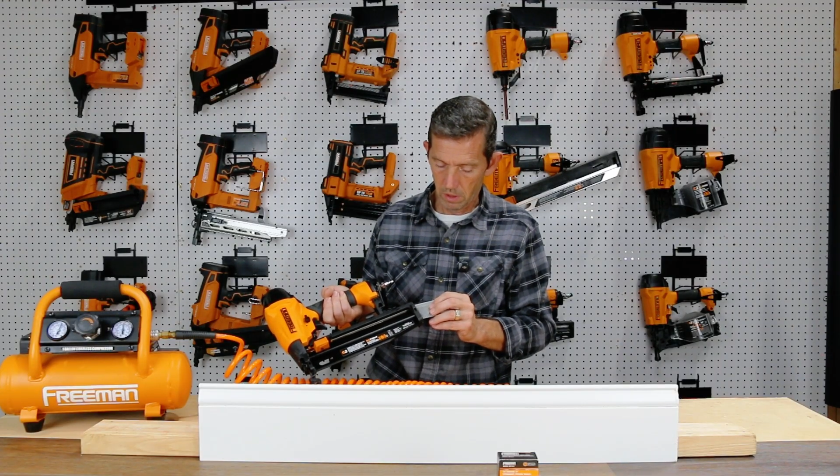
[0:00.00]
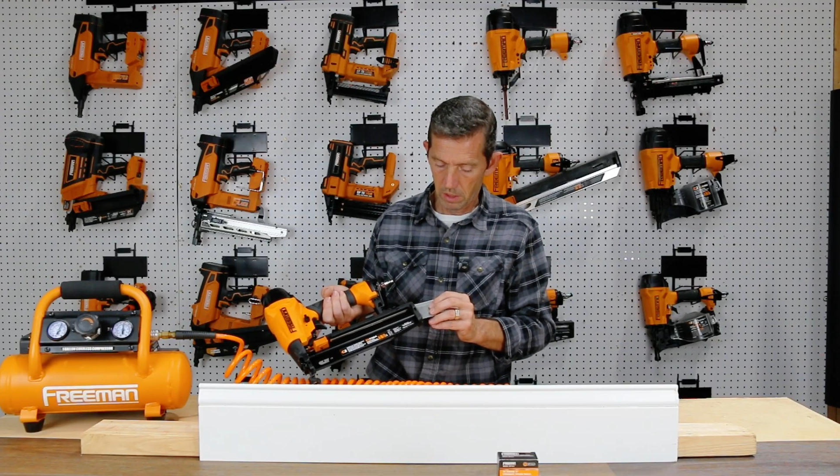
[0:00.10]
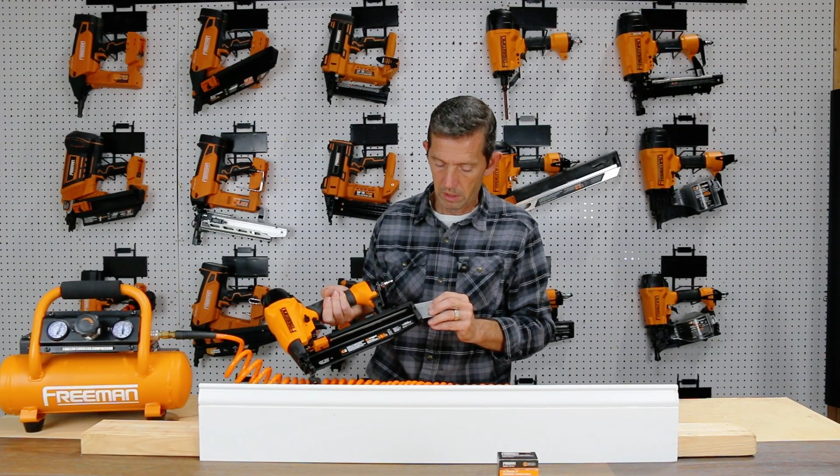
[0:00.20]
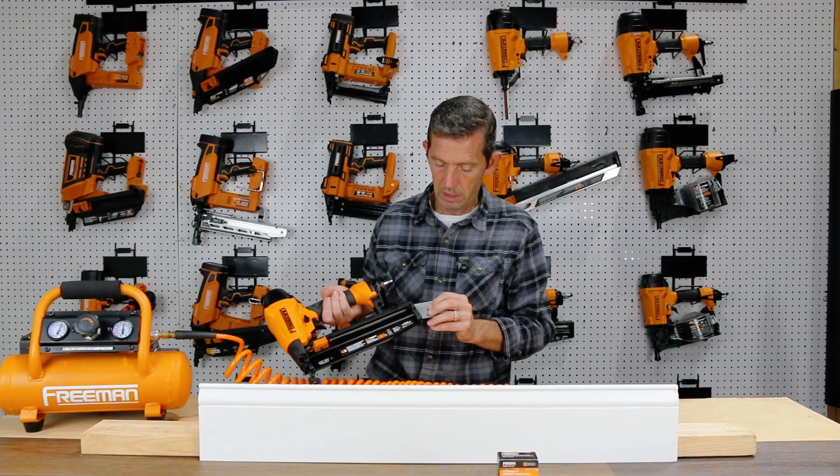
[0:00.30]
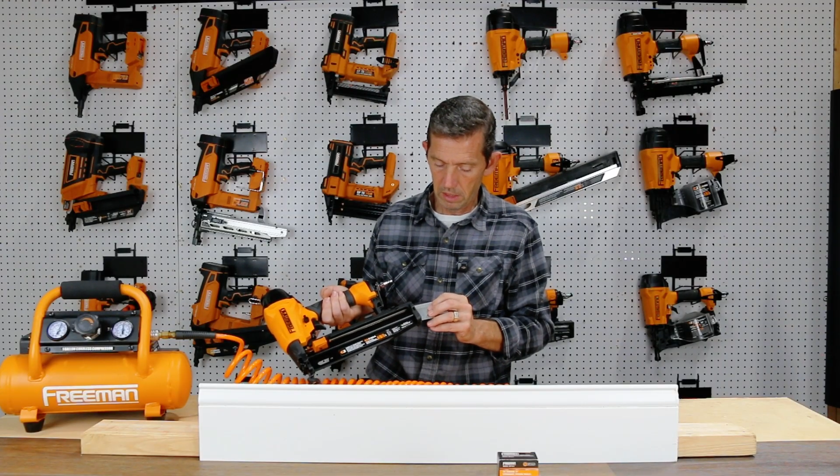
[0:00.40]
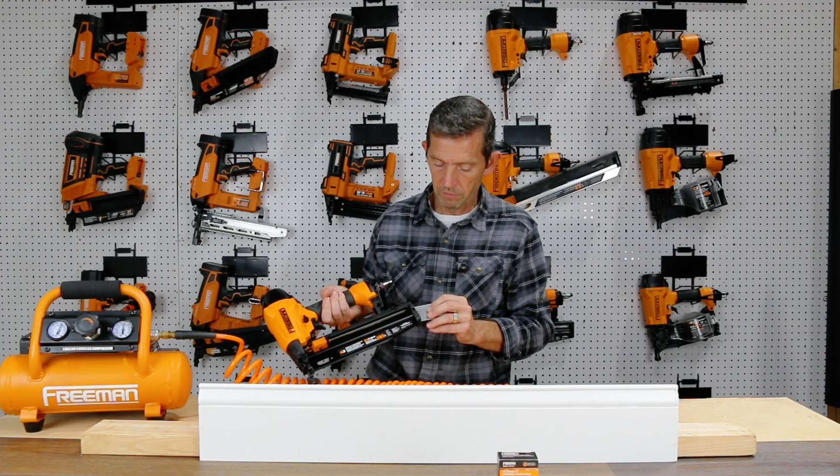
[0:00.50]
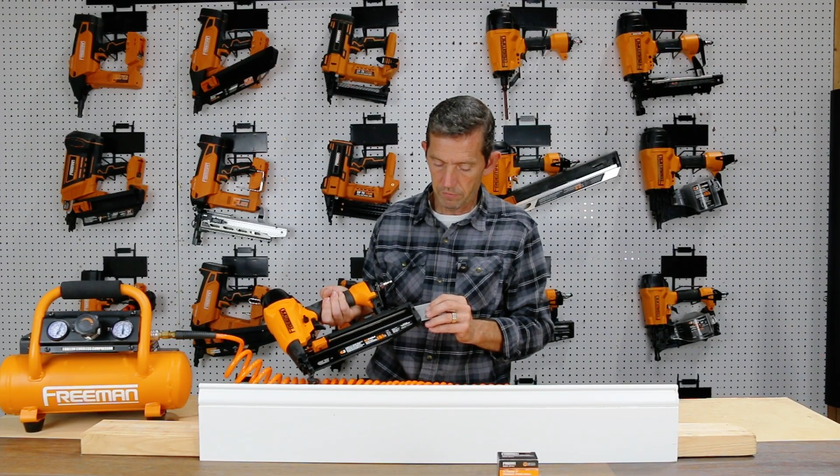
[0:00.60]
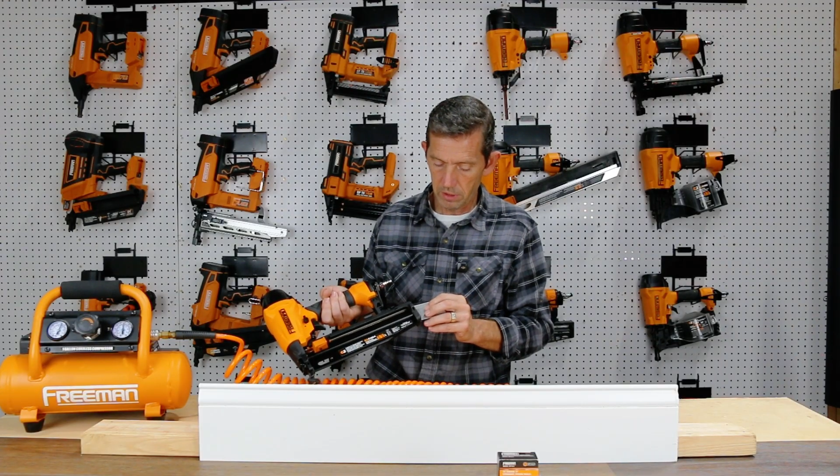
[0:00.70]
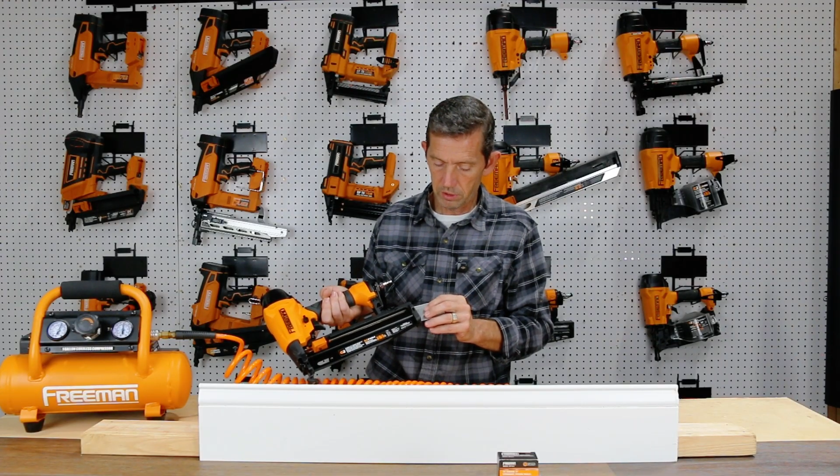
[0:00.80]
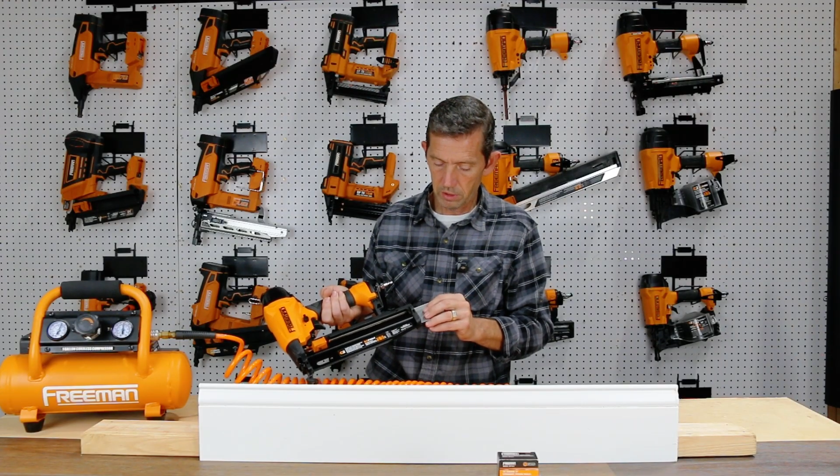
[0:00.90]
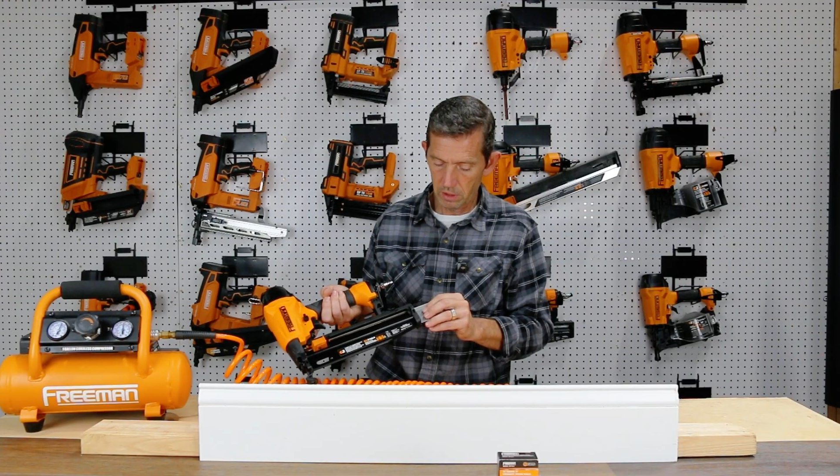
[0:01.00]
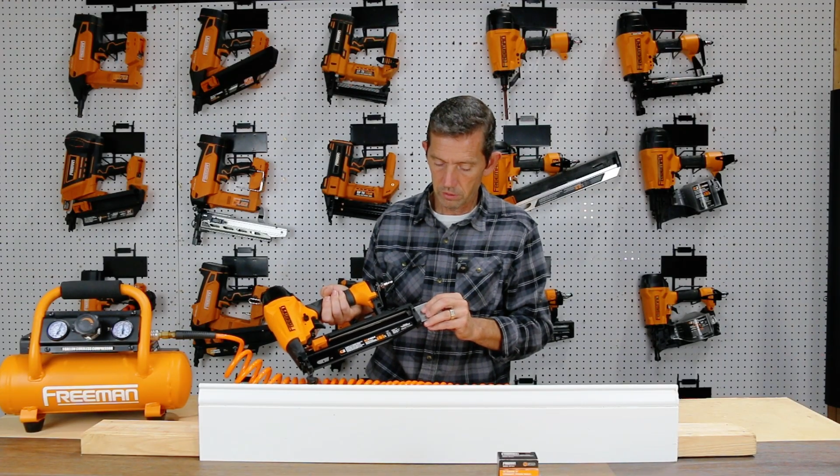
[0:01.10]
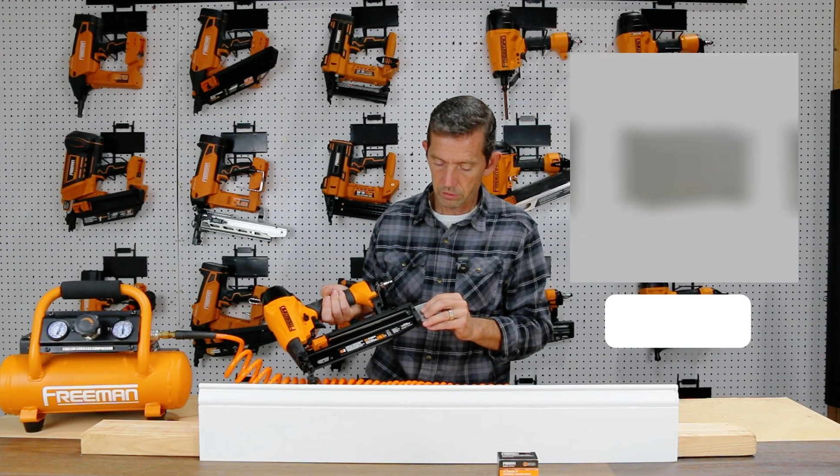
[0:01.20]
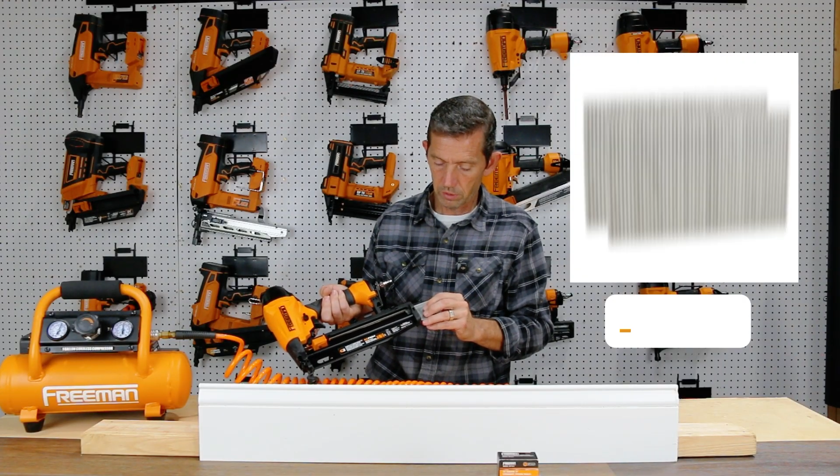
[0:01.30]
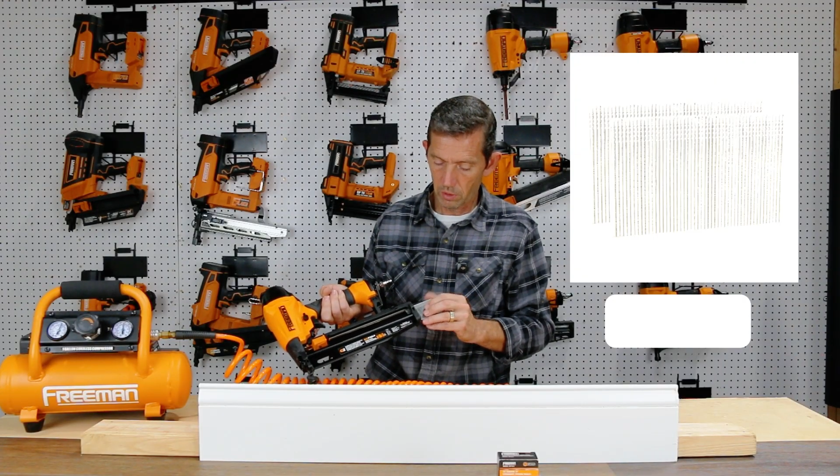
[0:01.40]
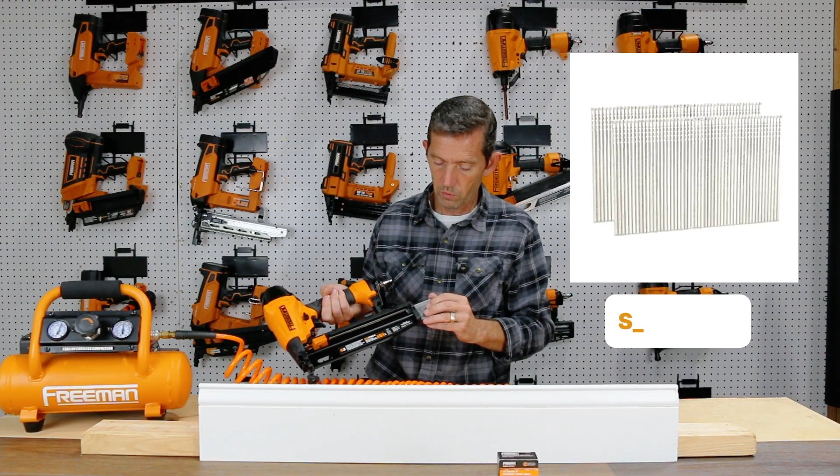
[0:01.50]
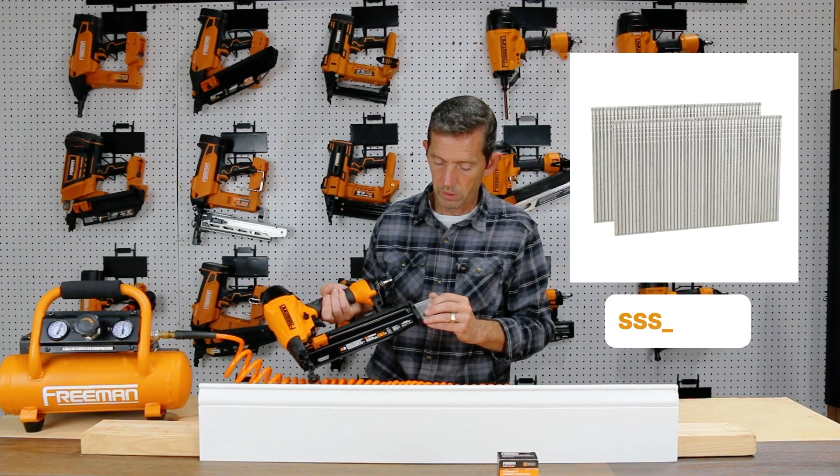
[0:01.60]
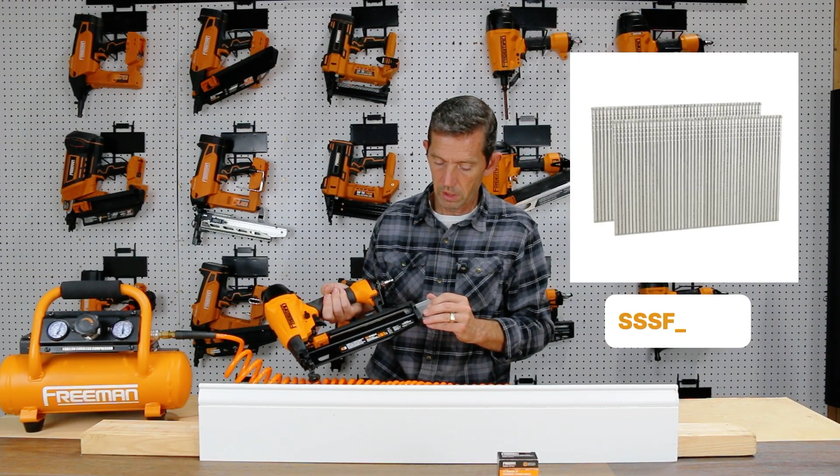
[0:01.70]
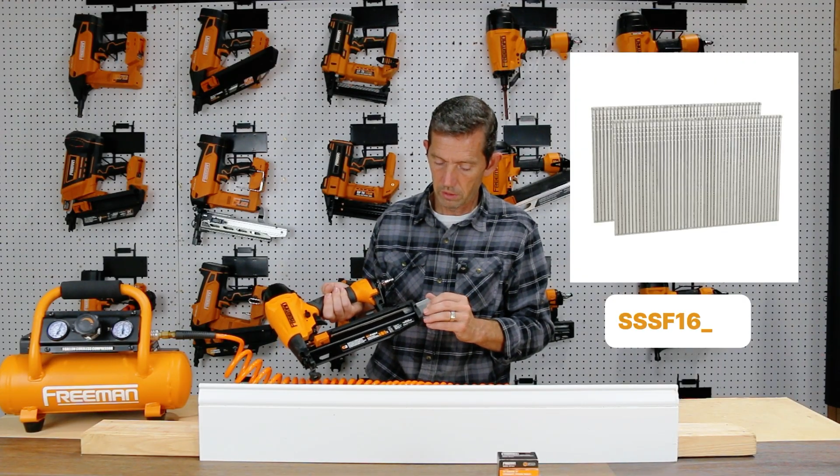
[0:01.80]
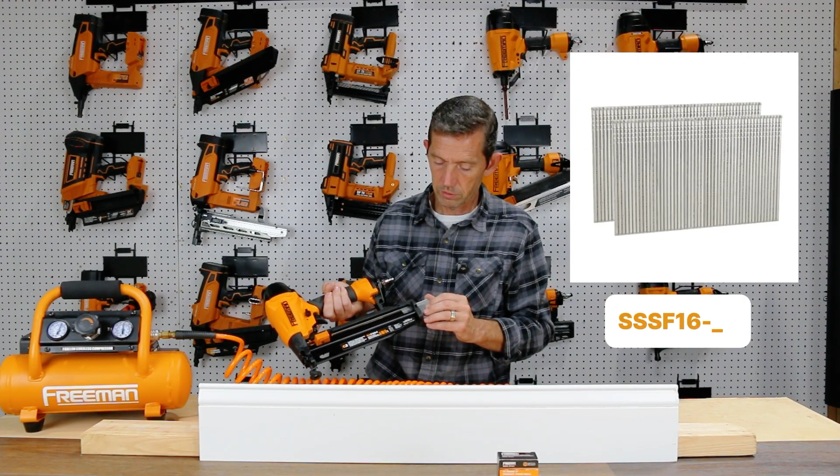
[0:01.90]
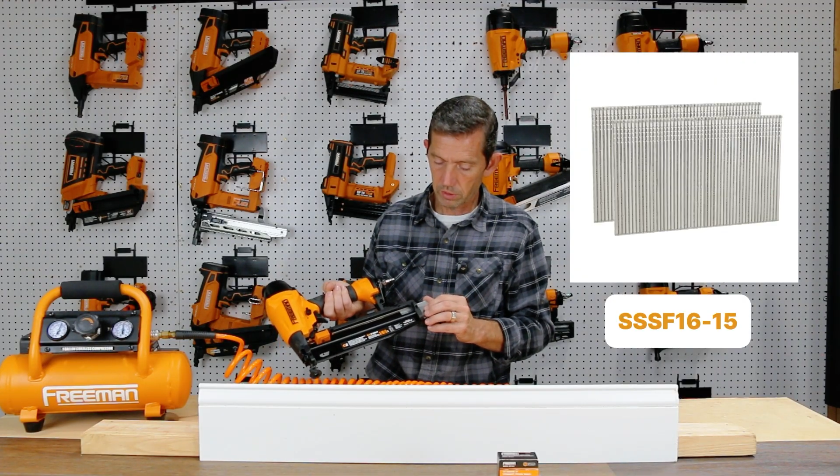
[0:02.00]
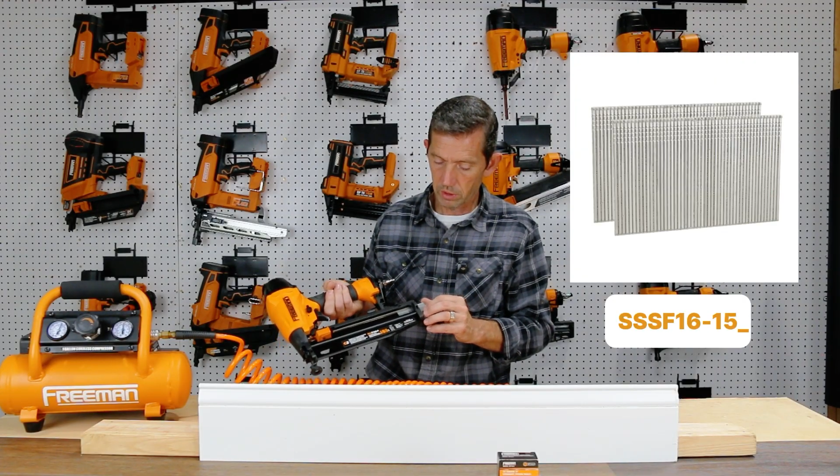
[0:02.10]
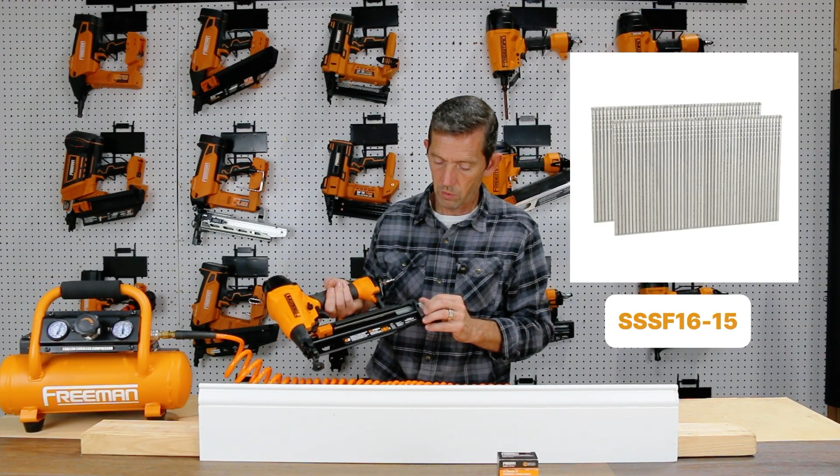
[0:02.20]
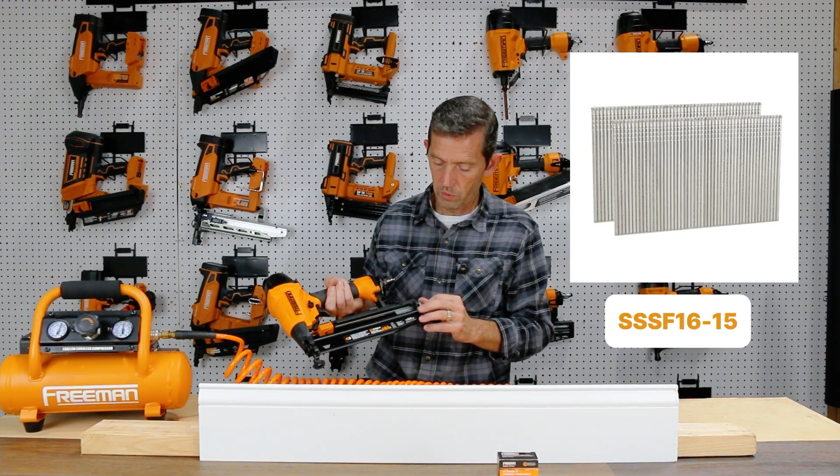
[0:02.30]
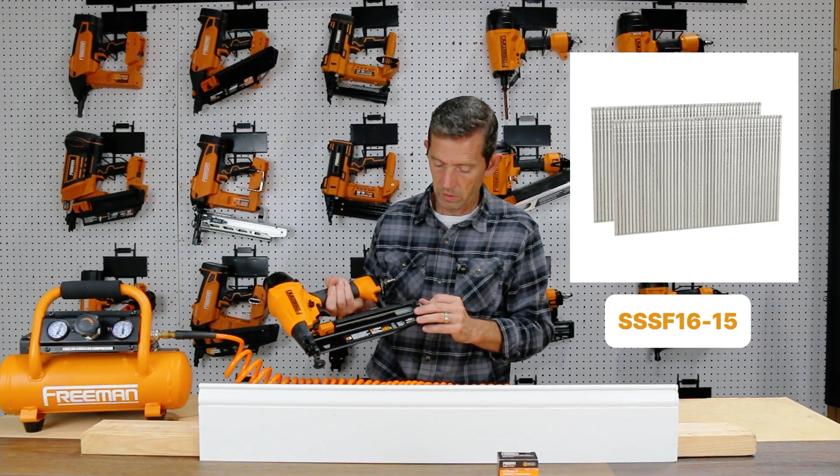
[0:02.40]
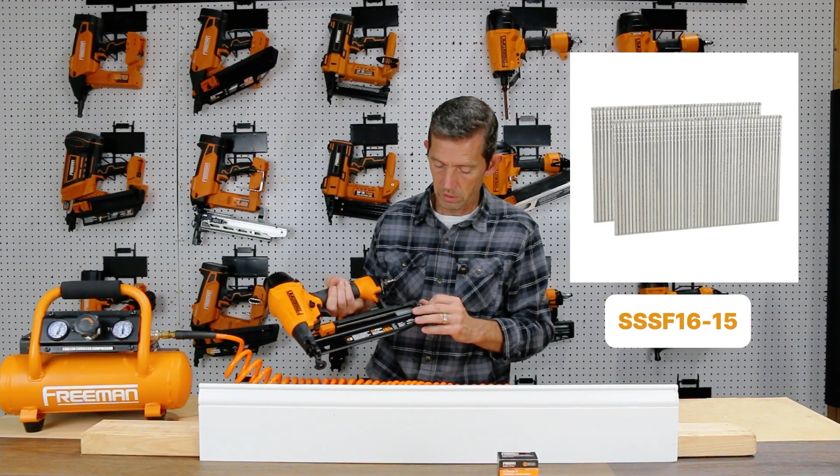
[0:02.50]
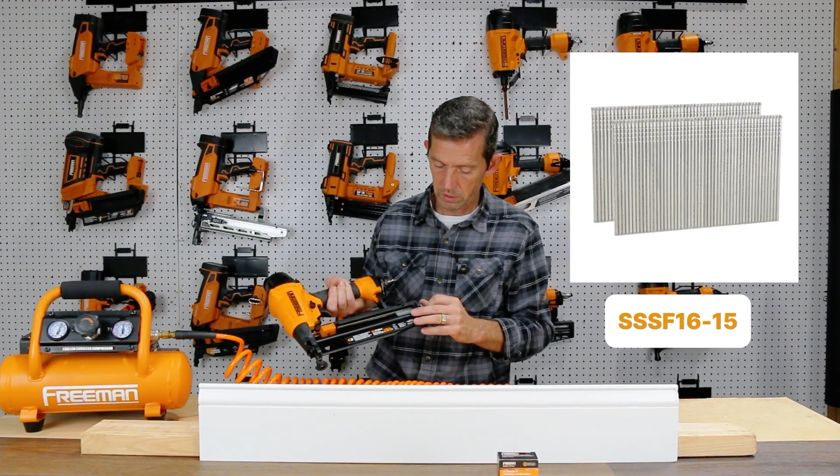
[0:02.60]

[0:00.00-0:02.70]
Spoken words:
And again, finishing nails are the only nails that go in